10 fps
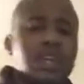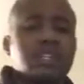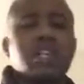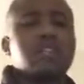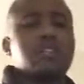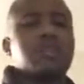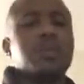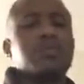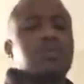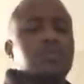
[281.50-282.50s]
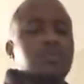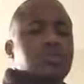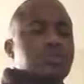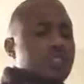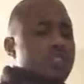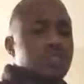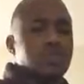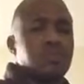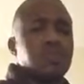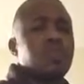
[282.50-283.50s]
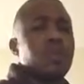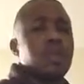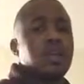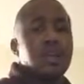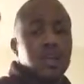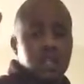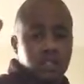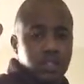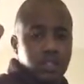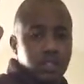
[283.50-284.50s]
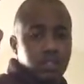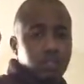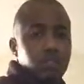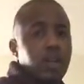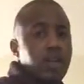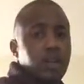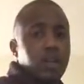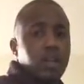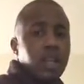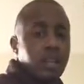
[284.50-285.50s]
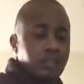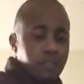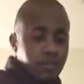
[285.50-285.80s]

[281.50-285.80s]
and I challenge people to be great and to do better in their life.